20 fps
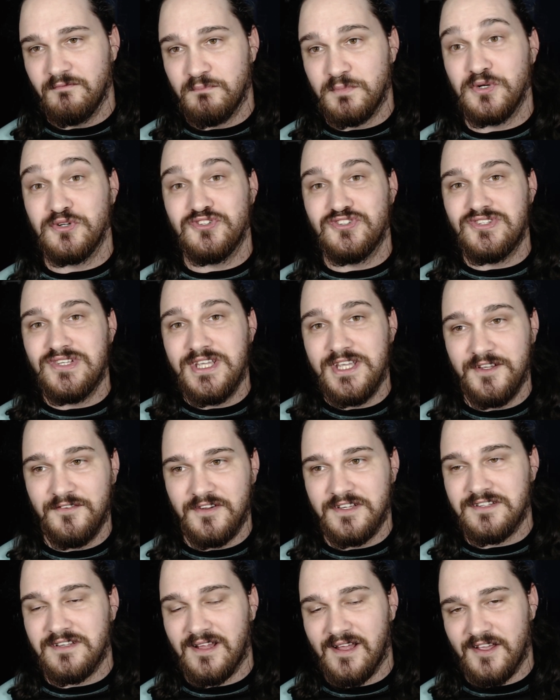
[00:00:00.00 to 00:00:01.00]

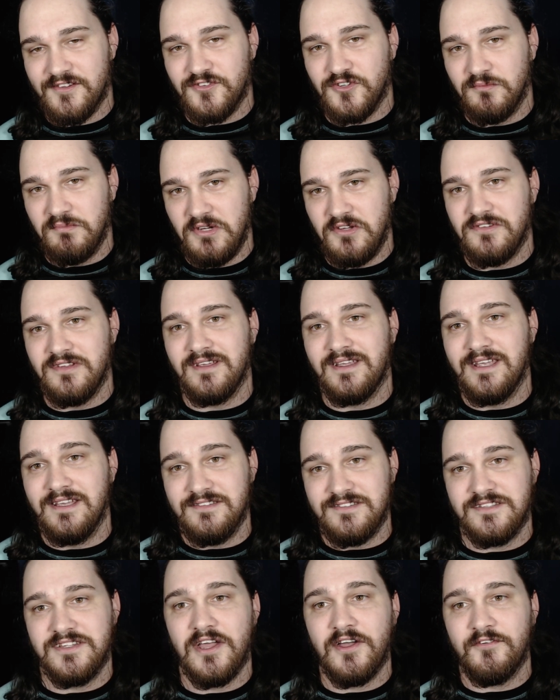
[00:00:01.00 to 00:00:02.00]
perceive as classical music
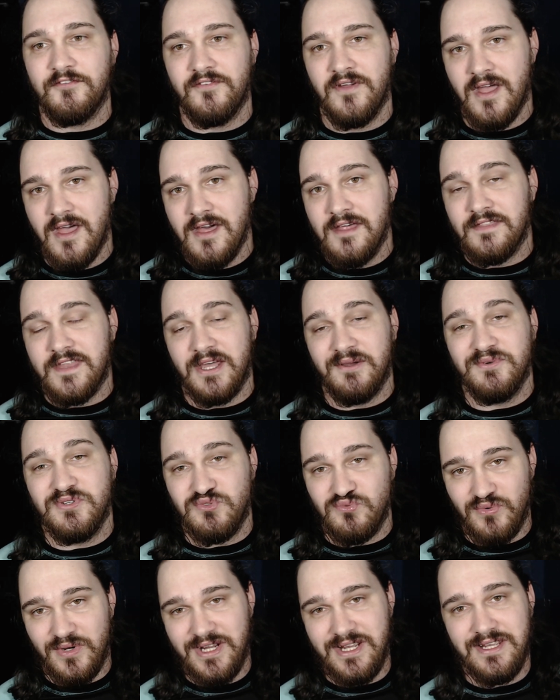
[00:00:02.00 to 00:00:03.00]
is stuff that
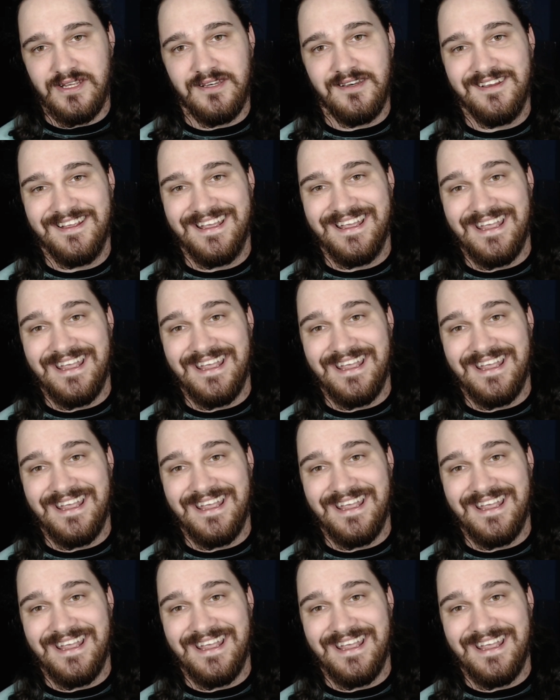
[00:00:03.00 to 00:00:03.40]
was written